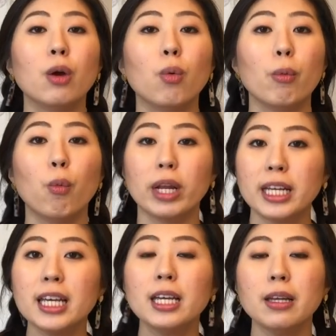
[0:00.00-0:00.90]
And when
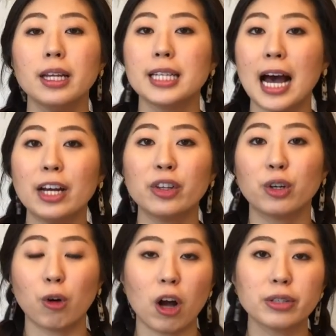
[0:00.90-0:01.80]
he died on the
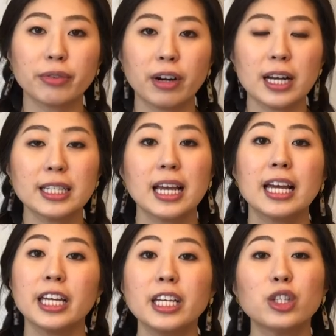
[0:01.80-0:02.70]
cross for us,
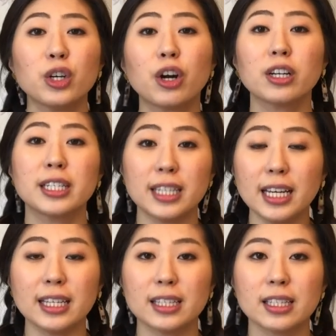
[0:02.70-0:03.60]
he took our
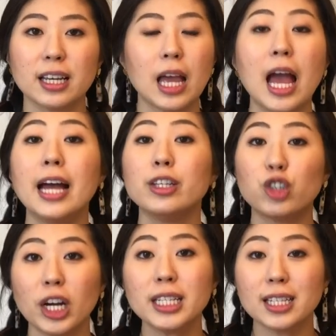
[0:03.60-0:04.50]
sins.
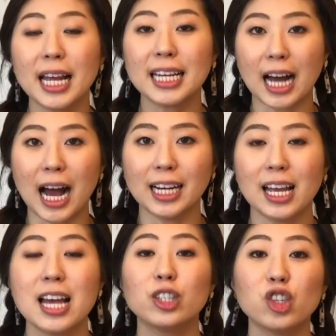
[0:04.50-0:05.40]
Just like God,
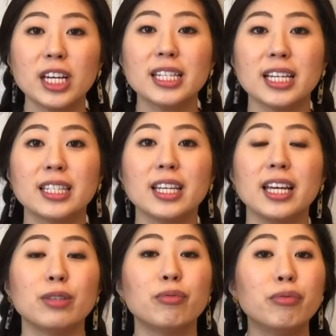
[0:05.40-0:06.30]
Jesus
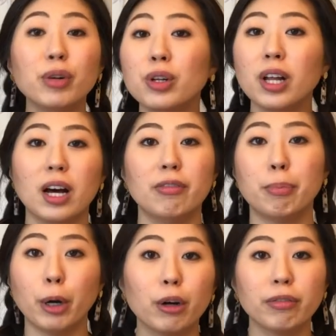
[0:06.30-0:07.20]
is full of
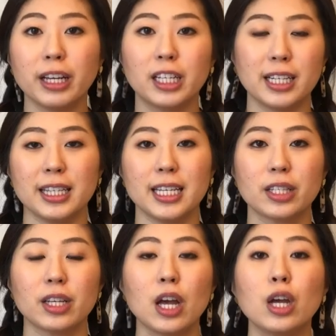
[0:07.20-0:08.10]
perfect
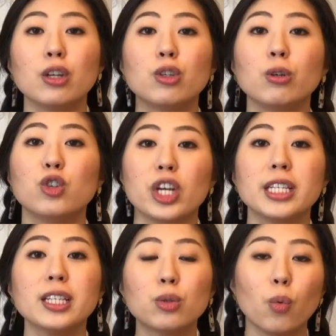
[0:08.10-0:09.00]
goodness. So
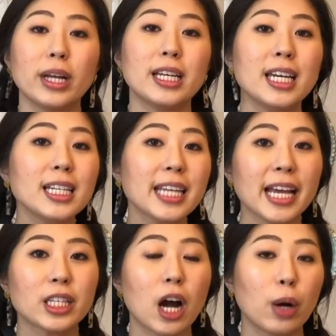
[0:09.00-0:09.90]
Jesus, when he
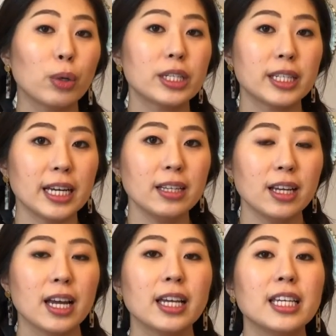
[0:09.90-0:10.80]
takes our sin,
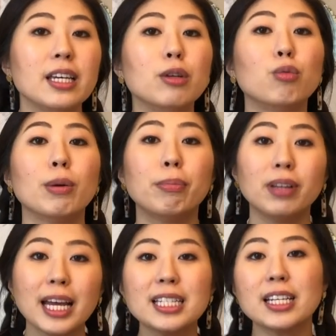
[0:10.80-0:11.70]
he
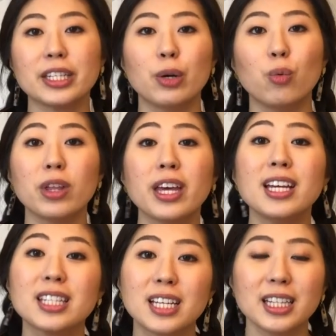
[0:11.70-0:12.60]
replaces it with
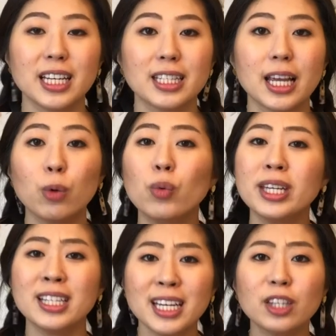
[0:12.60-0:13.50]
his goodness. And we
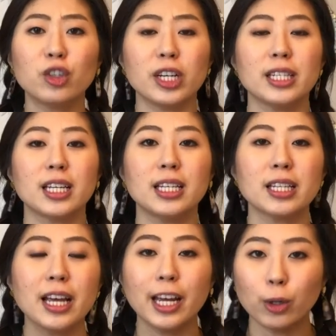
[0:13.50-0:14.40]
need Jesus
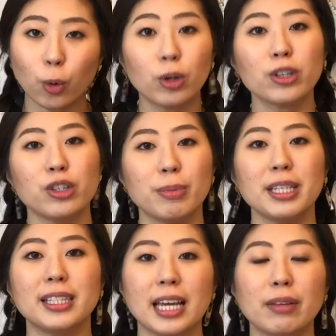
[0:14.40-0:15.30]
in order to be
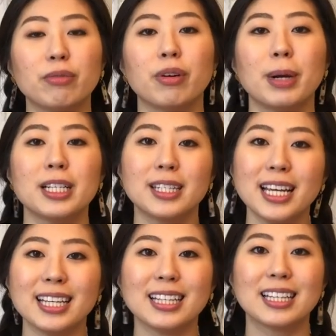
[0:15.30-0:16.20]
saved from our sin.
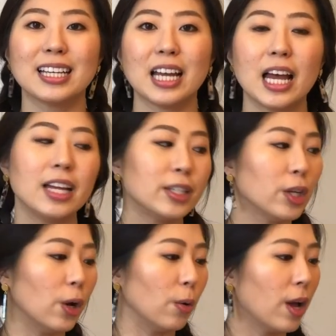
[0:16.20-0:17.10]

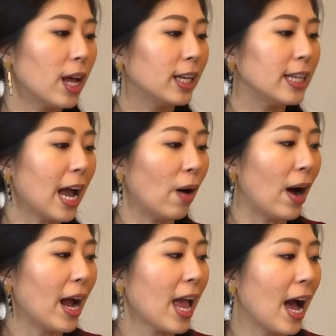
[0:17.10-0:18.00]
So now
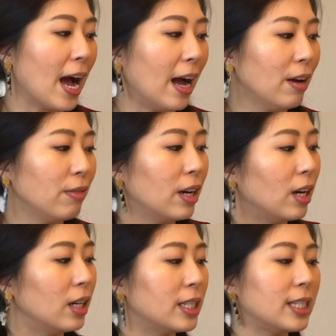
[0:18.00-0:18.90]
I have
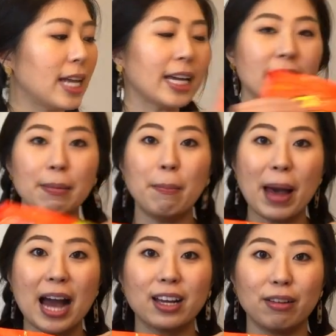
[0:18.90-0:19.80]
a second
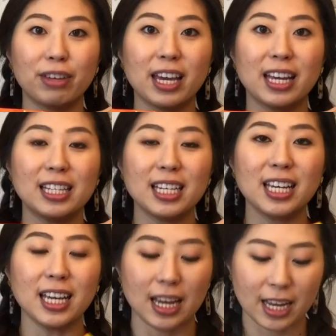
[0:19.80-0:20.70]
bag of
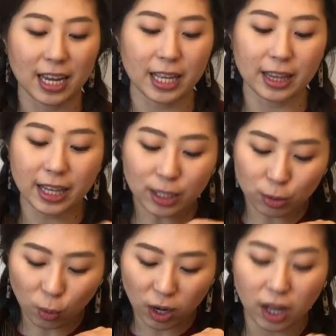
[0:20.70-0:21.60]
candy. And this
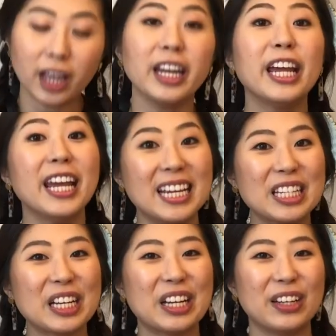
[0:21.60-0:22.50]
one is
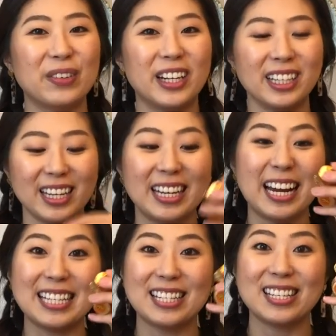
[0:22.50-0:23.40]
a good one. It
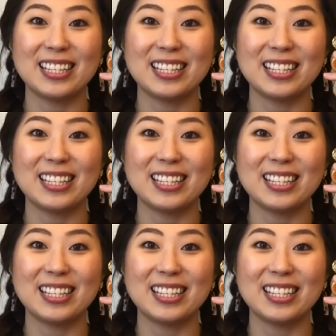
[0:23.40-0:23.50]
has